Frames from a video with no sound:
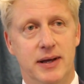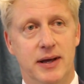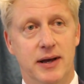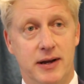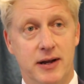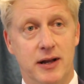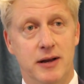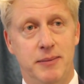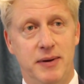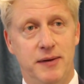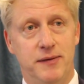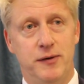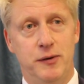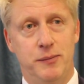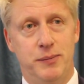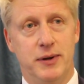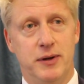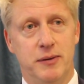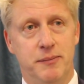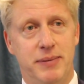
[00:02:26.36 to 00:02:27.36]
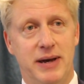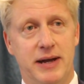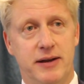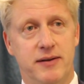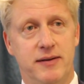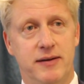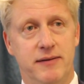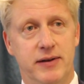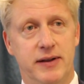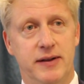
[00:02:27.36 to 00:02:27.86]
are going to be super
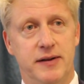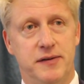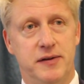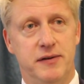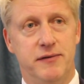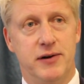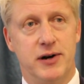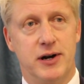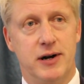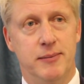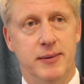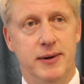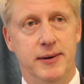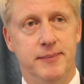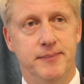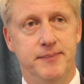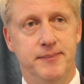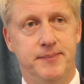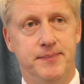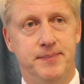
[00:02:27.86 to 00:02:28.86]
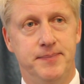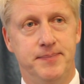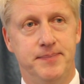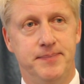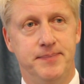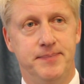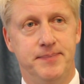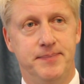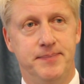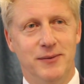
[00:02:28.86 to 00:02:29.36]
competitive in this environment.
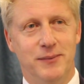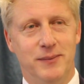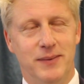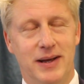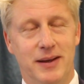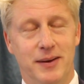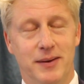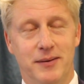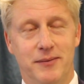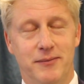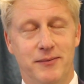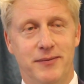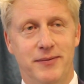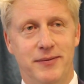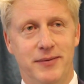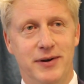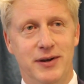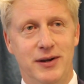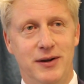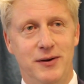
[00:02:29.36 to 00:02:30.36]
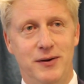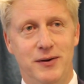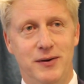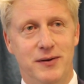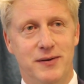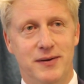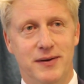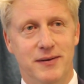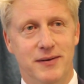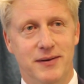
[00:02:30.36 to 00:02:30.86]
Well,
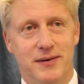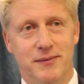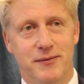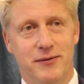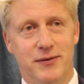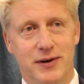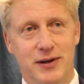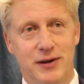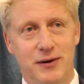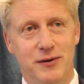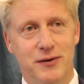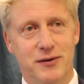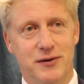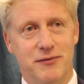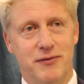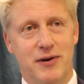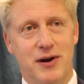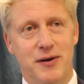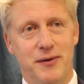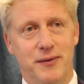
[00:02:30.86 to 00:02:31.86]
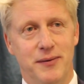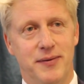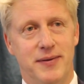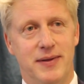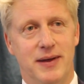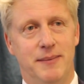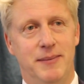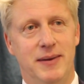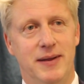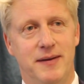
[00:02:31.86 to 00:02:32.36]
renewed, renewed
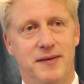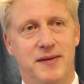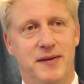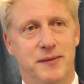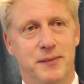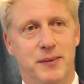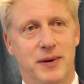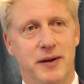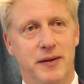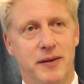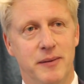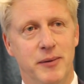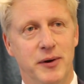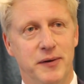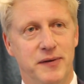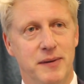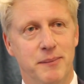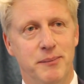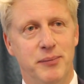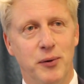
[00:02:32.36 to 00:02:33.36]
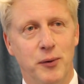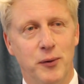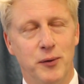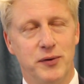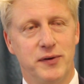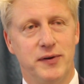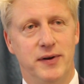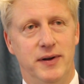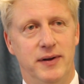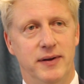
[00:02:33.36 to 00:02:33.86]
growth. I mean, this is one of the most
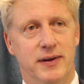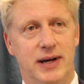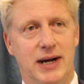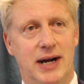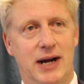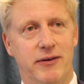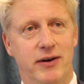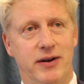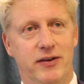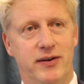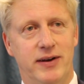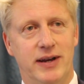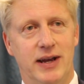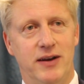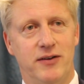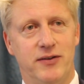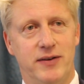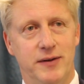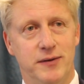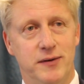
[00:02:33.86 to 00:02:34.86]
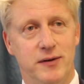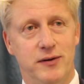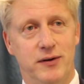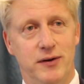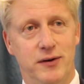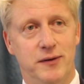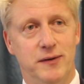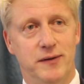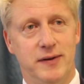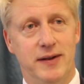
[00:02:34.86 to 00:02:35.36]
important higher education
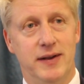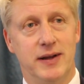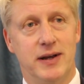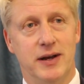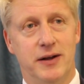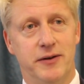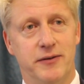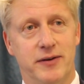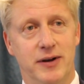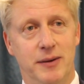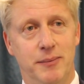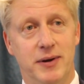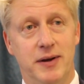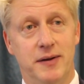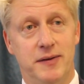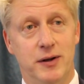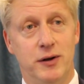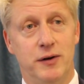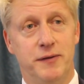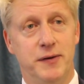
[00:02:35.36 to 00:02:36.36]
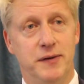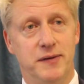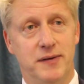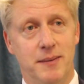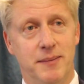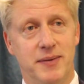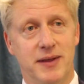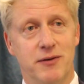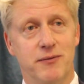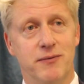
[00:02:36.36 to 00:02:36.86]
institutions in the country because it offers
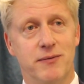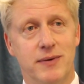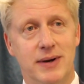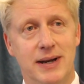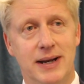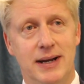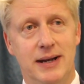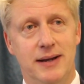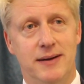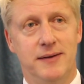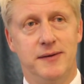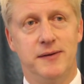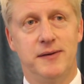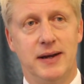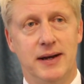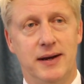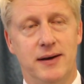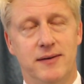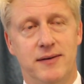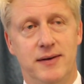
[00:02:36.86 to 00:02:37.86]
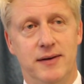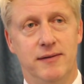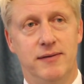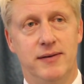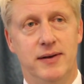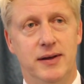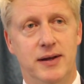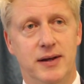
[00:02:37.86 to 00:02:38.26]
something really distinctive,